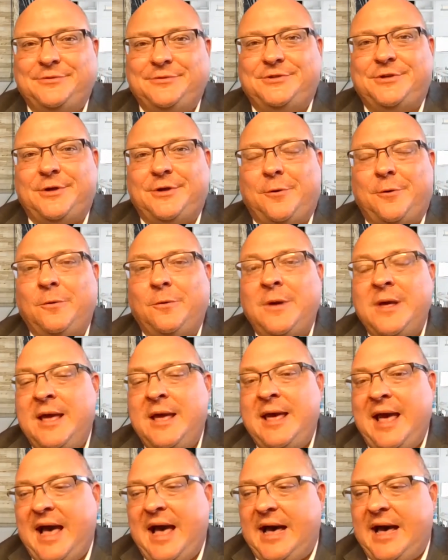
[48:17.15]
So
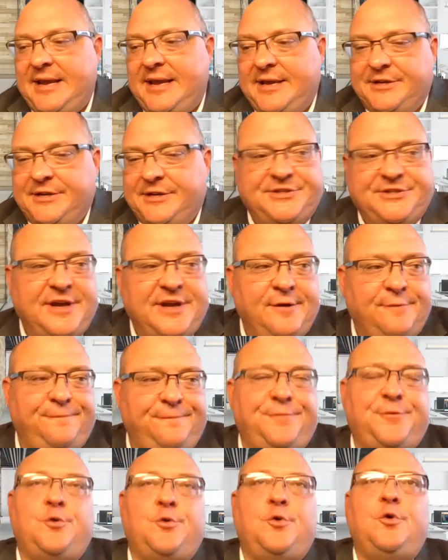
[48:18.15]
how do you
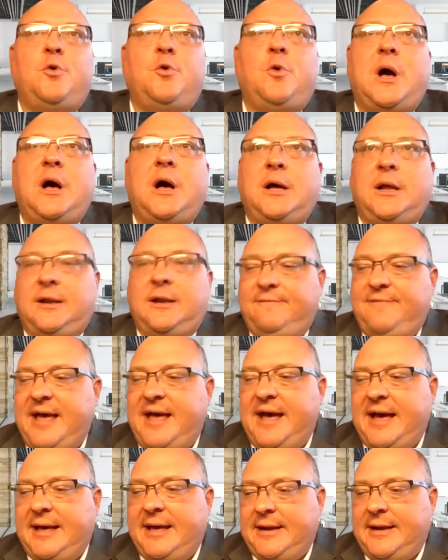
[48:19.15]
sift through all of
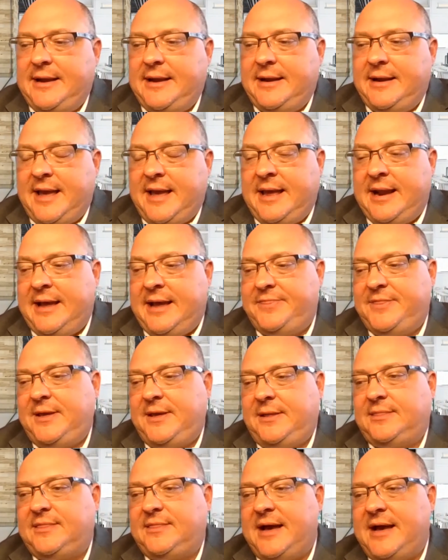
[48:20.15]
that? And I
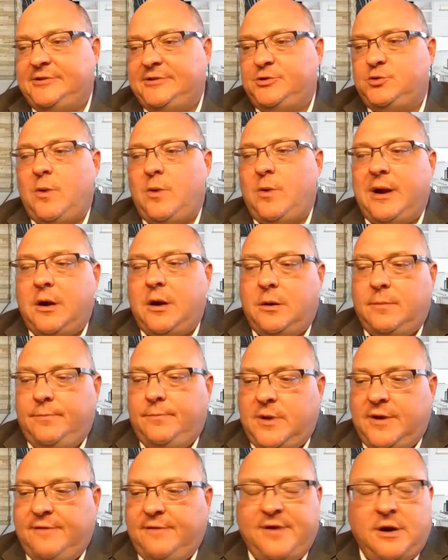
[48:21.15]
think that's
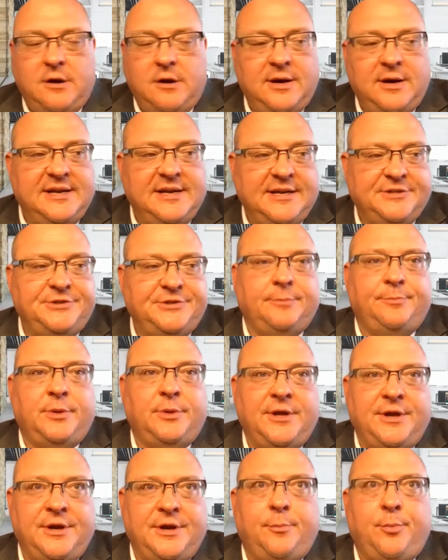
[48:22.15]
where a very
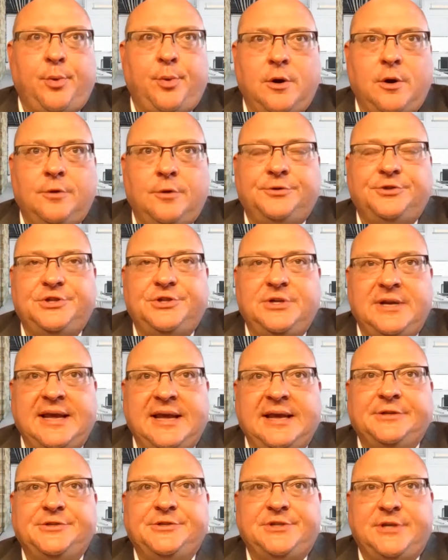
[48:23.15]
disciplined approach
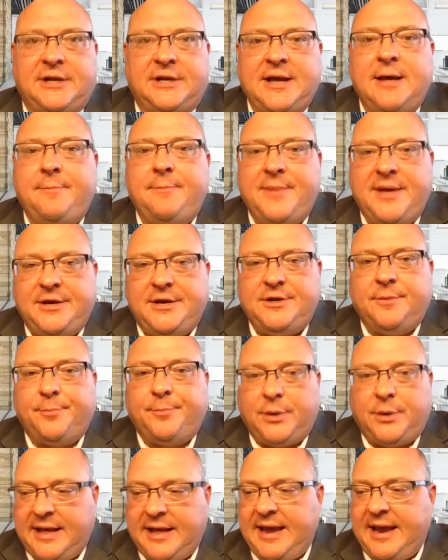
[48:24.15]
needs to come into
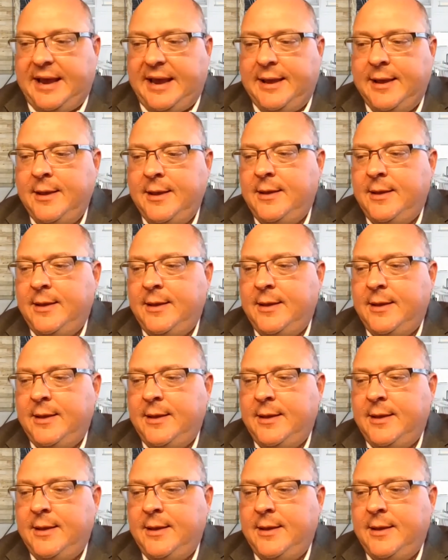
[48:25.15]
play.